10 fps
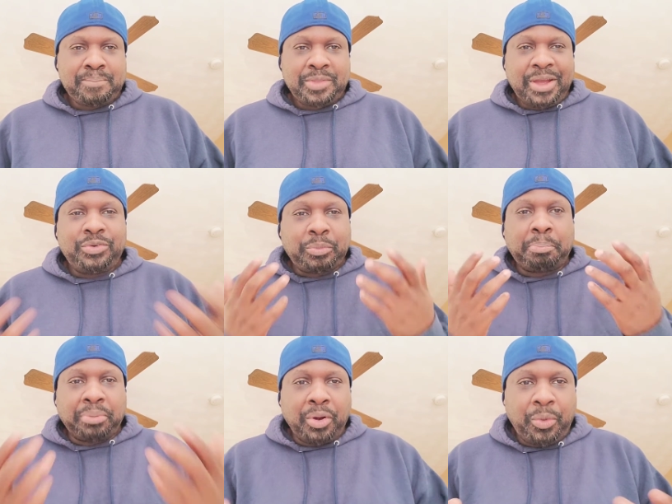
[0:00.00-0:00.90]
I was
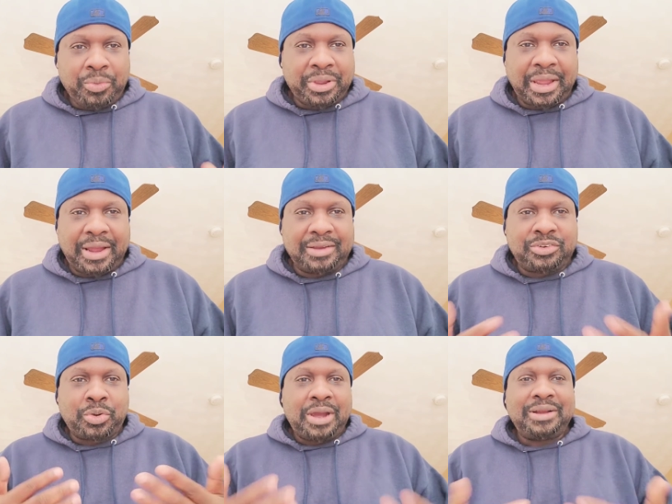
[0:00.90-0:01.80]
broke, guys,
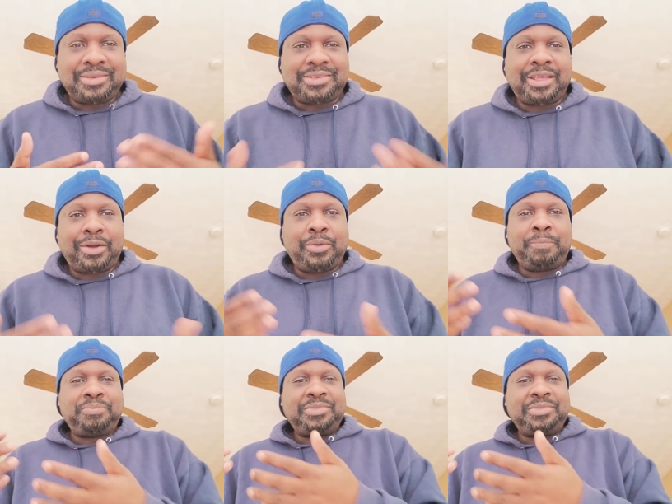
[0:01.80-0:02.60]
trying to sell